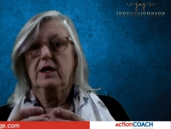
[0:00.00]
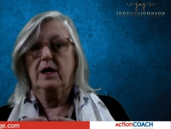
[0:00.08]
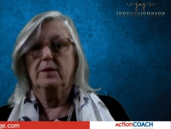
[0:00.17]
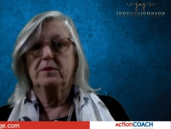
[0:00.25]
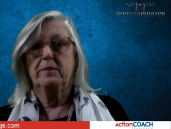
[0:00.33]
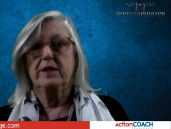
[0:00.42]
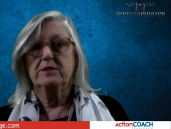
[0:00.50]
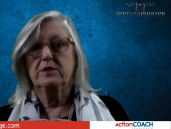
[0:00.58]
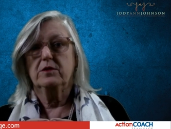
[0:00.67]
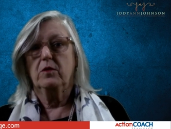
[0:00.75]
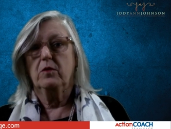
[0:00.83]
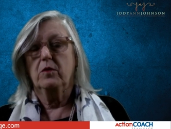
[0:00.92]

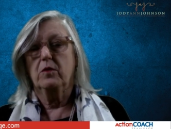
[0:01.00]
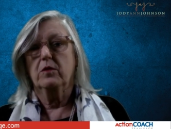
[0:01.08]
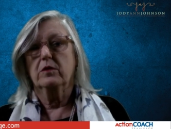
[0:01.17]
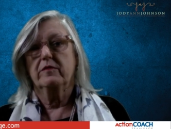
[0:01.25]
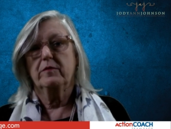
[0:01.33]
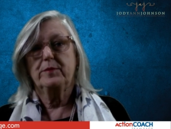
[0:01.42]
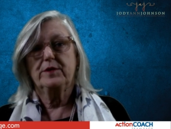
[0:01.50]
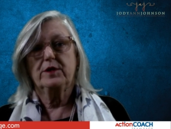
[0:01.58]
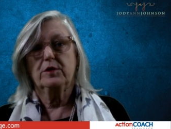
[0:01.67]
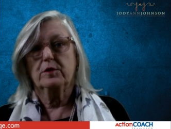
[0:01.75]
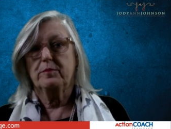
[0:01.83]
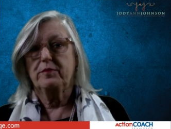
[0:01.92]
optimizing the whole of a
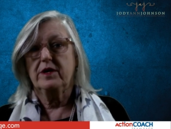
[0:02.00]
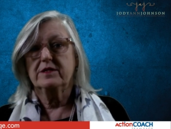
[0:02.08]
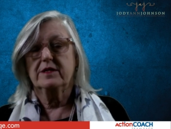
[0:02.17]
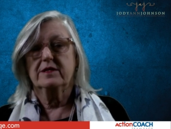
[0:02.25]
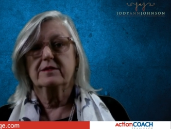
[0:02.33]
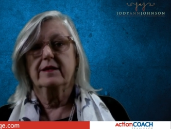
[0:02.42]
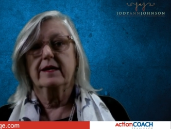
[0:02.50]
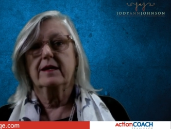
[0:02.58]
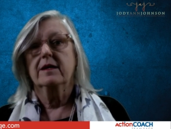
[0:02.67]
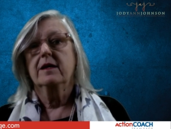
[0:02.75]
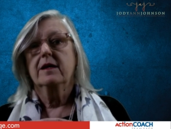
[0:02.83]
particular process like